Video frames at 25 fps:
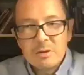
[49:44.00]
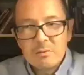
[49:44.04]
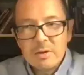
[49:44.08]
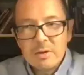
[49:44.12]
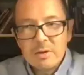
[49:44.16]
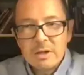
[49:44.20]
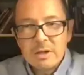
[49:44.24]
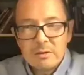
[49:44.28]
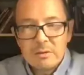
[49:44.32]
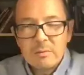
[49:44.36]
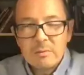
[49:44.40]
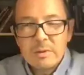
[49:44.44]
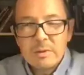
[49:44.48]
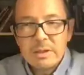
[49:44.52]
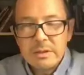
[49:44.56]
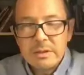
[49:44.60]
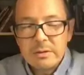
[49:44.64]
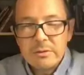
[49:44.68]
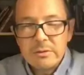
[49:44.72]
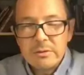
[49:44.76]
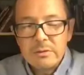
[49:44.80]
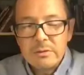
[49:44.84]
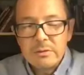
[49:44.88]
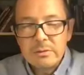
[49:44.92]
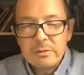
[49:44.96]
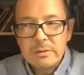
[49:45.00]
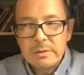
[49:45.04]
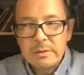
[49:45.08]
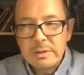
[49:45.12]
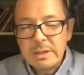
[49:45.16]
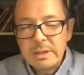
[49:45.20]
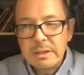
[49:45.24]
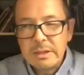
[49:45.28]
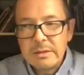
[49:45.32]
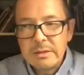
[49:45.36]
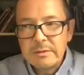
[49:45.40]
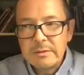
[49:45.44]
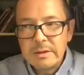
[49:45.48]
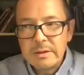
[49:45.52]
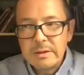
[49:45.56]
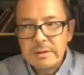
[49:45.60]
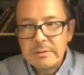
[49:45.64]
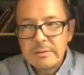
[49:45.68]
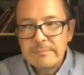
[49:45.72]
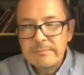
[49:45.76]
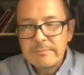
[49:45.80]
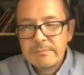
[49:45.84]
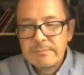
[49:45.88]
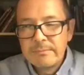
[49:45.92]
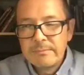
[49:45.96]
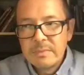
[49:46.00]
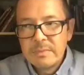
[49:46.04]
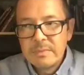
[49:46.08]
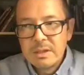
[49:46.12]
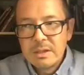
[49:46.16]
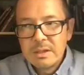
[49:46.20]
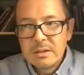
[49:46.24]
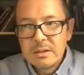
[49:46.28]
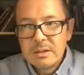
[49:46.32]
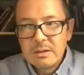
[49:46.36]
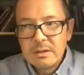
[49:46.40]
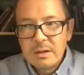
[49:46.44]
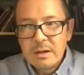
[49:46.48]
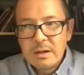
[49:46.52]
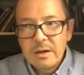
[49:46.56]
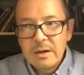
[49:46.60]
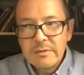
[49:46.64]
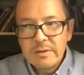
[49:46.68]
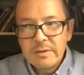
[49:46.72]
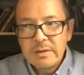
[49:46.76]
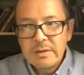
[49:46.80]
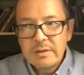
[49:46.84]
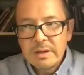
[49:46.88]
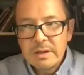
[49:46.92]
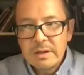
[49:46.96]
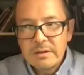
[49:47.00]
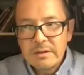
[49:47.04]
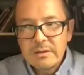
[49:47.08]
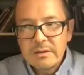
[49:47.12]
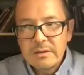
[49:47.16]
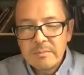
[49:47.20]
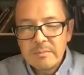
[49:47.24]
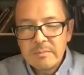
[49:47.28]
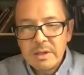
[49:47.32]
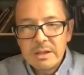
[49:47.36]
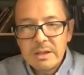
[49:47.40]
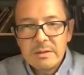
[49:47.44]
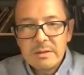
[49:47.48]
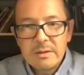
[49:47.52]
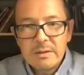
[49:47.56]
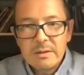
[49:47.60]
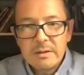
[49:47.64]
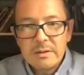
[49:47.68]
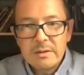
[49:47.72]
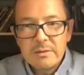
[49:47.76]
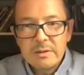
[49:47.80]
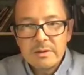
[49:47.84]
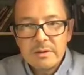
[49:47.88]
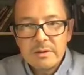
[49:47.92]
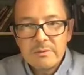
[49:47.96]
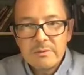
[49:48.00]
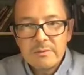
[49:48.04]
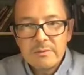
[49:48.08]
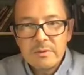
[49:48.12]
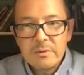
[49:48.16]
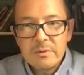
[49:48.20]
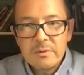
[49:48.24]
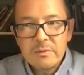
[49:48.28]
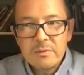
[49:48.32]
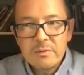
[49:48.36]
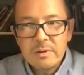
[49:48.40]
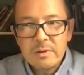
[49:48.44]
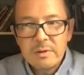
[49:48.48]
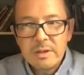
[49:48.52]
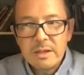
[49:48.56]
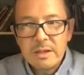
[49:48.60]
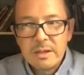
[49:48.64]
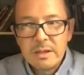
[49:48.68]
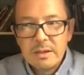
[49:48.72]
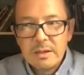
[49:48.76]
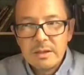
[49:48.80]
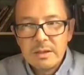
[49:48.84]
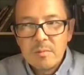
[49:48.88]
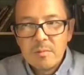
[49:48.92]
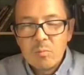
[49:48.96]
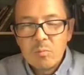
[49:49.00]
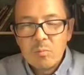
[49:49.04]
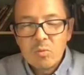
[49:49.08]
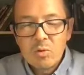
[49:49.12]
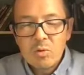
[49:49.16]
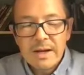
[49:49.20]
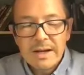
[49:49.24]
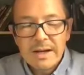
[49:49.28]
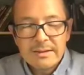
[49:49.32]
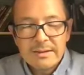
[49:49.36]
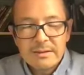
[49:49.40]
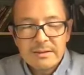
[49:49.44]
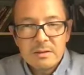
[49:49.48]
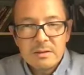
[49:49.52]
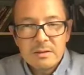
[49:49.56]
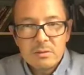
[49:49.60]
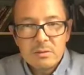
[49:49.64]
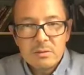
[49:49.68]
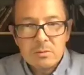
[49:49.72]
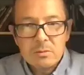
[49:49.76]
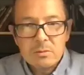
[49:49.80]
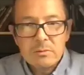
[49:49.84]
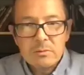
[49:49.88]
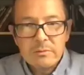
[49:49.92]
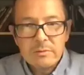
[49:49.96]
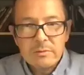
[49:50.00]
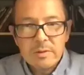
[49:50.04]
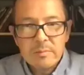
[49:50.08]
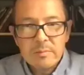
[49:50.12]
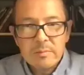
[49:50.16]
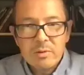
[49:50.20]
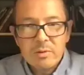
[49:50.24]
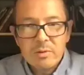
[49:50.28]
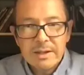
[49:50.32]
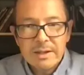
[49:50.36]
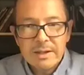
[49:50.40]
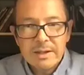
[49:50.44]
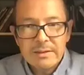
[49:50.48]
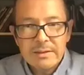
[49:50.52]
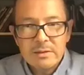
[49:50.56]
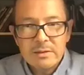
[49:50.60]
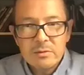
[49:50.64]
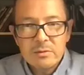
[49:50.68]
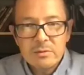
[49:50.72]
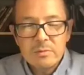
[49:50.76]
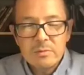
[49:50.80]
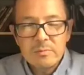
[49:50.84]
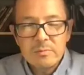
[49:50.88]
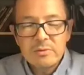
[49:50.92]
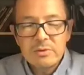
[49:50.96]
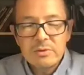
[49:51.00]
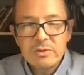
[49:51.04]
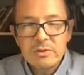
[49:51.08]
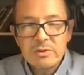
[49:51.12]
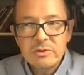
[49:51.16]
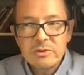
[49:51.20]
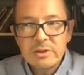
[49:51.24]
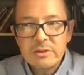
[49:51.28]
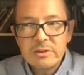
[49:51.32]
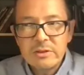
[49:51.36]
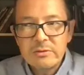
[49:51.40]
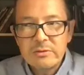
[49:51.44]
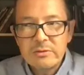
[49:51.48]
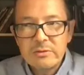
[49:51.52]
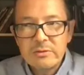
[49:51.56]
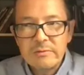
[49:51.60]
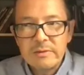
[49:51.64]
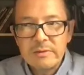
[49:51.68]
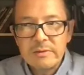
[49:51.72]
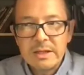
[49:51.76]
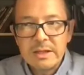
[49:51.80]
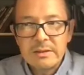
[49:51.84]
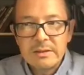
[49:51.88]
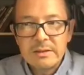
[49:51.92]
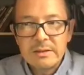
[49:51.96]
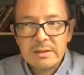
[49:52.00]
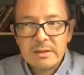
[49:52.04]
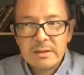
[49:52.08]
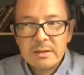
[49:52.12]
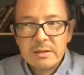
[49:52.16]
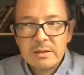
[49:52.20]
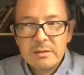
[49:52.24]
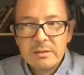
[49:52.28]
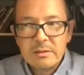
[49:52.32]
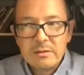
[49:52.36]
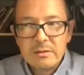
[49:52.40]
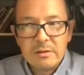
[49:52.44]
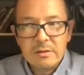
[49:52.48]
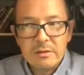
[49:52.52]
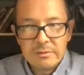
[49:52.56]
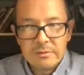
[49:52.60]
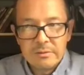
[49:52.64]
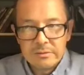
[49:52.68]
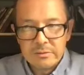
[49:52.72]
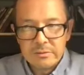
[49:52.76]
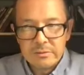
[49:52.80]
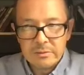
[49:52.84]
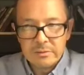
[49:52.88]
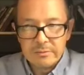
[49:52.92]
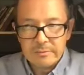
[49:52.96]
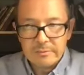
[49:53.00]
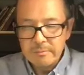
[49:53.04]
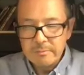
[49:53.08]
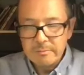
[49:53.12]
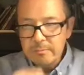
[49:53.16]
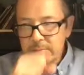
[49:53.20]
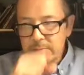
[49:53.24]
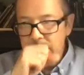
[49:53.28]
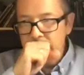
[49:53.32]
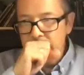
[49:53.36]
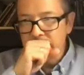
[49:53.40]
really great the way you do it, and I think that's the main thing is that it feels very practical appreciation of art, not sort of